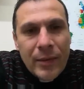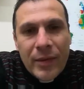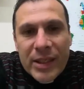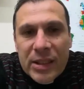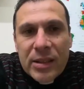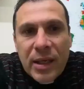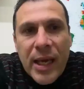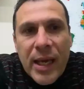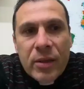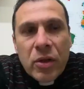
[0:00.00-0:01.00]
this is the
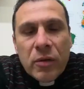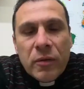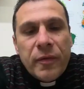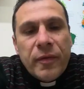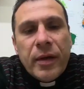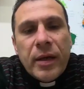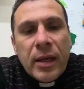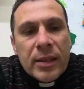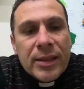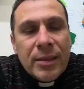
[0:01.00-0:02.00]
kind of
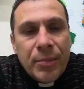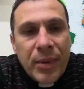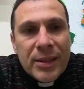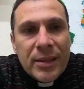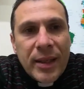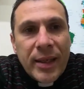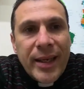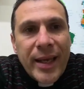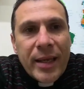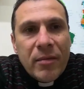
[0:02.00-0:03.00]

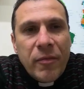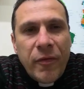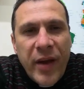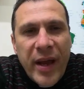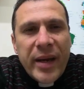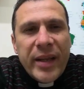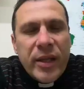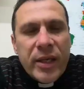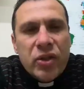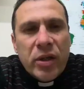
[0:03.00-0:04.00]
simplistic yet very
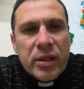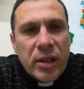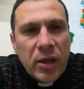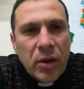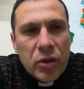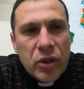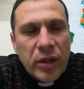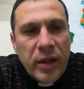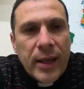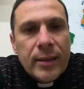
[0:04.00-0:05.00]
dangerous theology
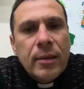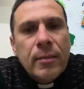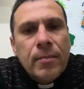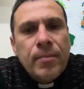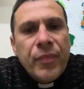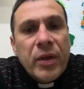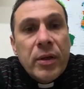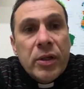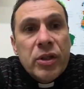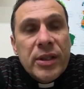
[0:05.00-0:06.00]
that
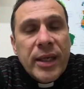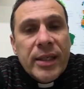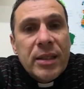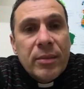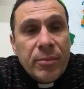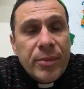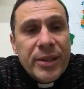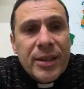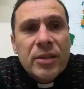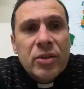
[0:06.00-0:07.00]
Christian Zionism
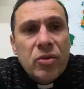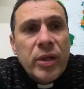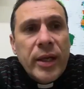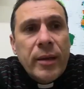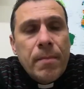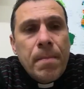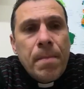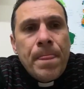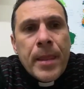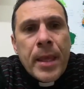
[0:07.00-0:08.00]
represents today.
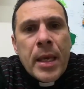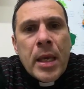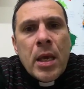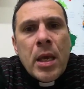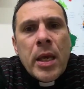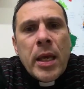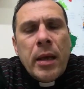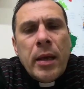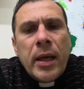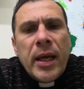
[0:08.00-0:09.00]

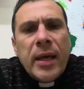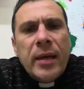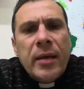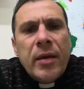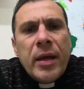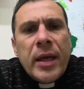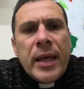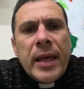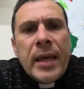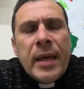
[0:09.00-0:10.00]

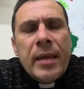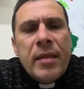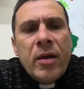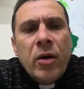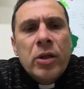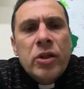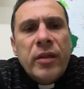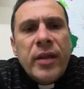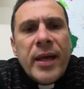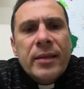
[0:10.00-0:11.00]
A theology
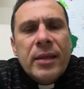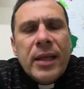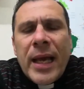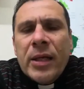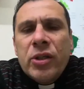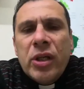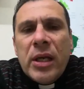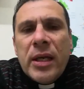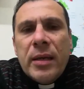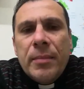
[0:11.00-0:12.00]
that
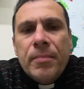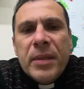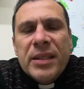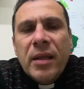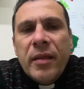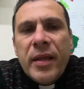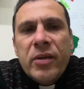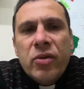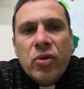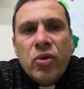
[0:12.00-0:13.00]
actually has nothing
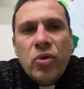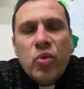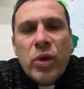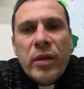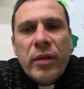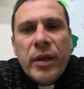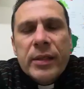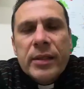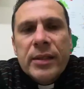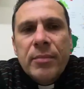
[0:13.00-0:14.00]
to do with
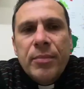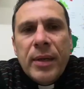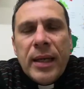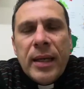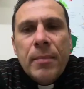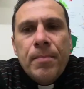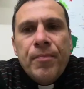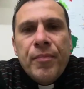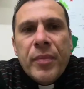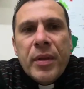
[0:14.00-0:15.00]
simply
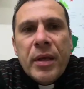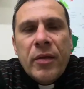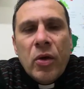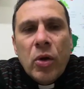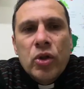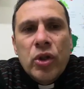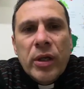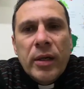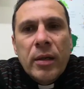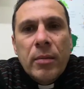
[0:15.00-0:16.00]
a
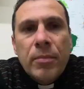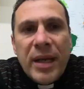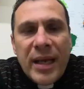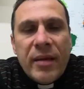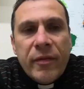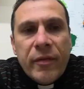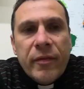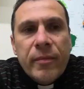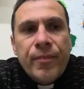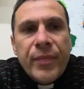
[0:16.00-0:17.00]
theological belief
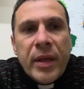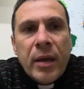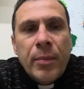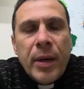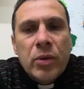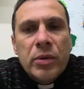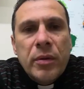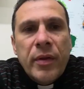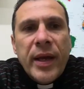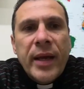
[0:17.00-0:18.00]
about
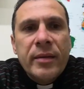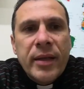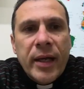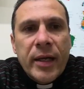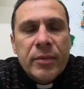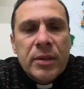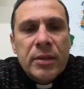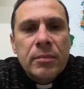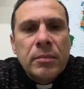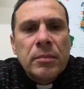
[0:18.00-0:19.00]
the end times
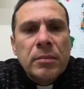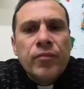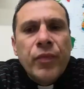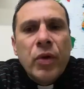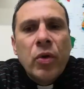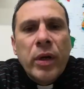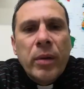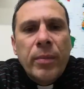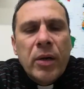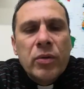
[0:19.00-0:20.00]
or
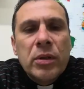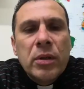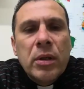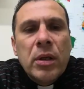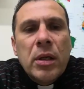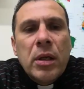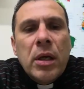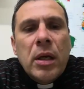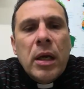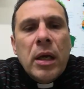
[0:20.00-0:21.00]
about
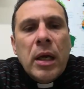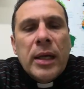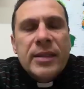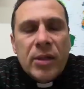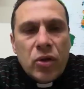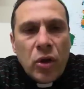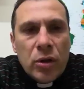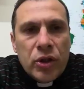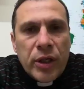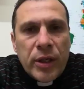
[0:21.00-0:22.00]

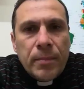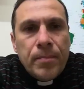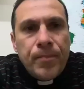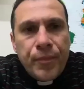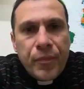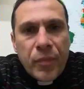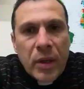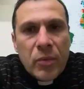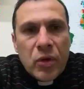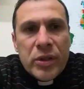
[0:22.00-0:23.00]
eschatology.
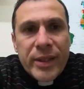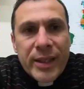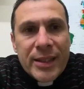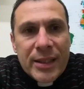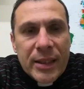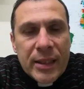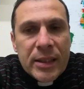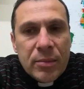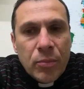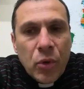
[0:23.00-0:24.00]
Because
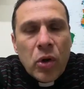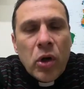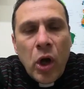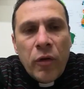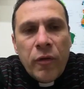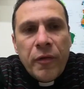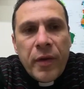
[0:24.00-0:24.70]
it's more of